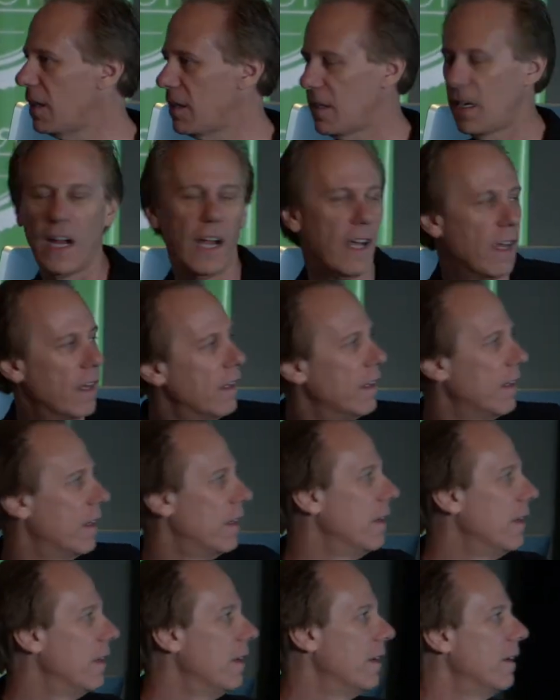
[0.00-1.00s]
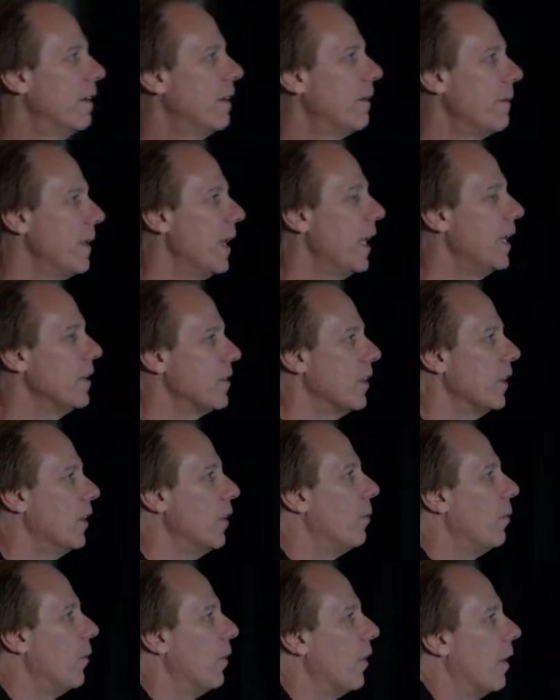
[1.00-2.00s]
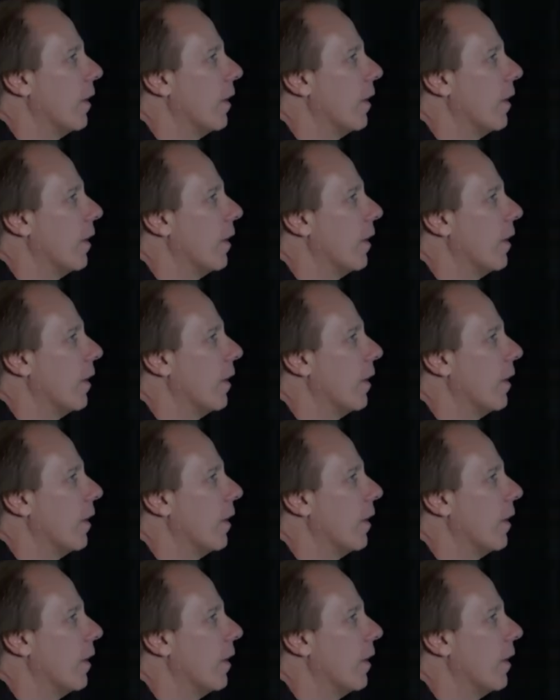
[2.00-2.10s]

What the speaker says: today. And it's a little more